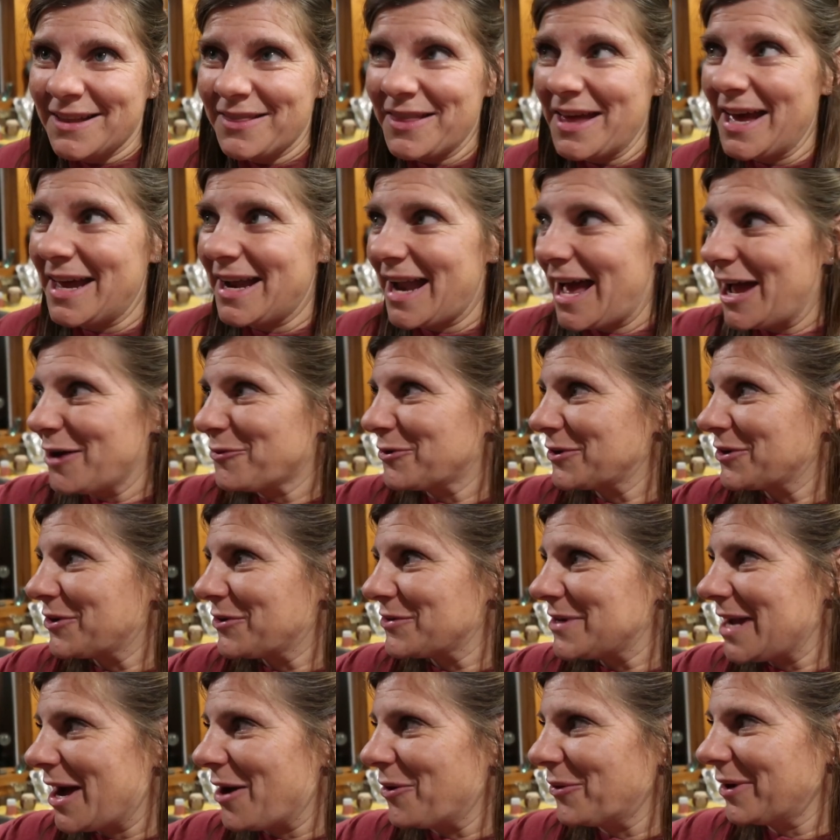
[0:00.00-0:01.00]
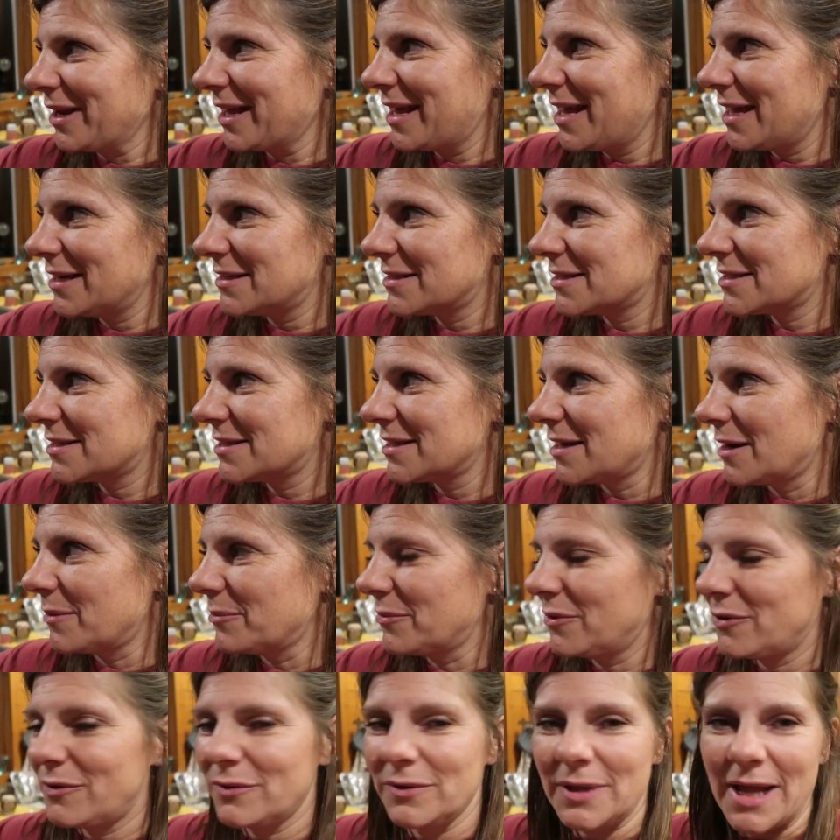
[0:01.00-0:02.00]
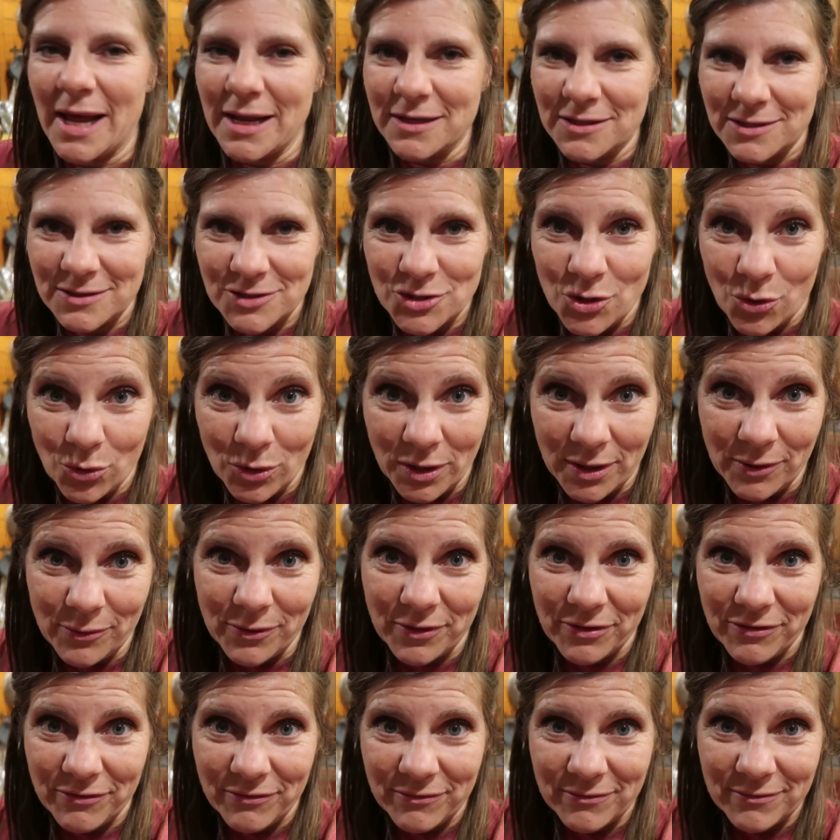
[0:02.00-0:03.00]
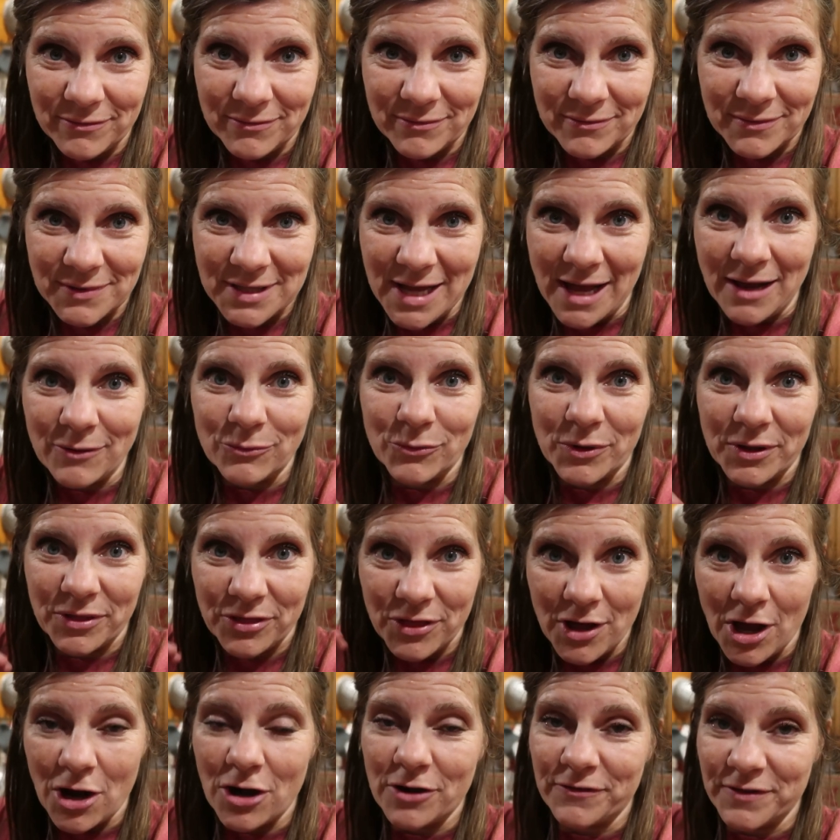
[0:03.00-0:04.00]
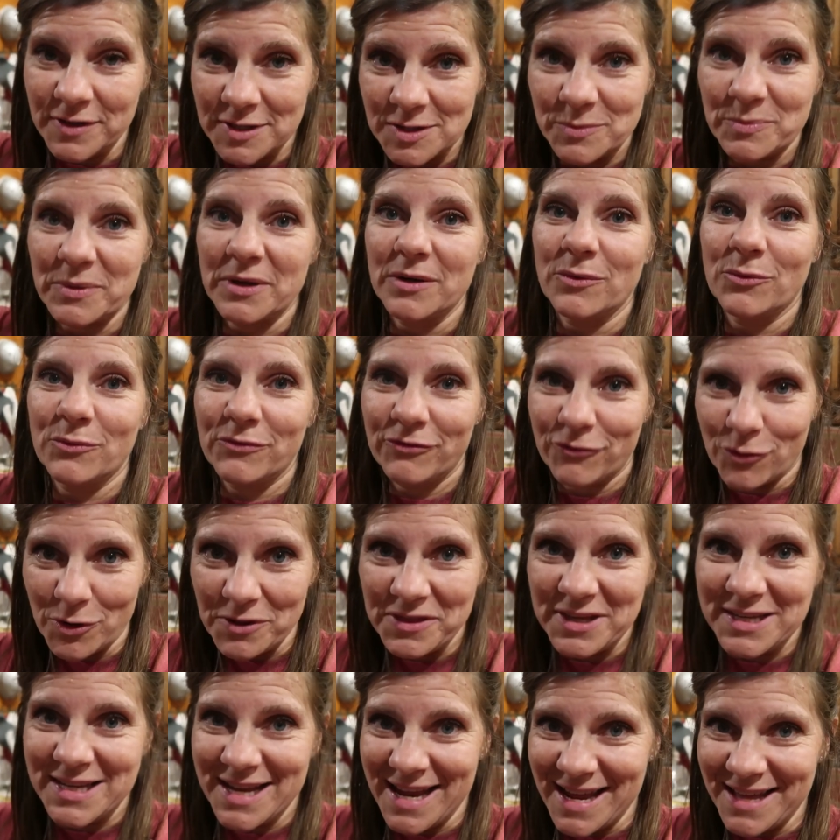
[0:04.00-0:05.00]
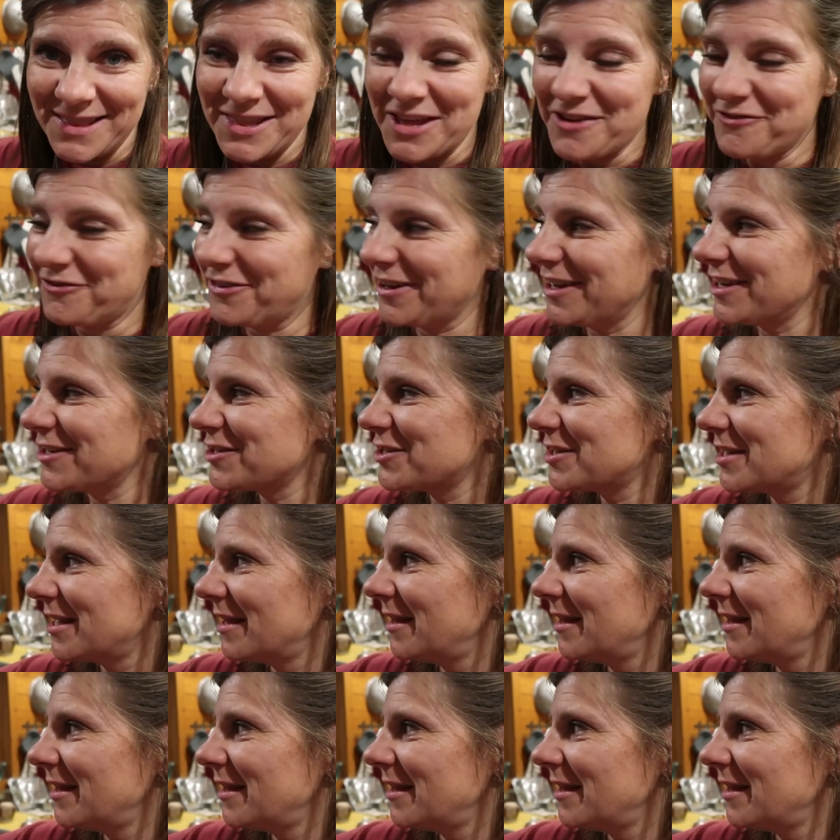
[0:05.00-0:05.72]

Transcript: that I would go down and get some, well, not totally with, not with the harvest, but for the day they finished.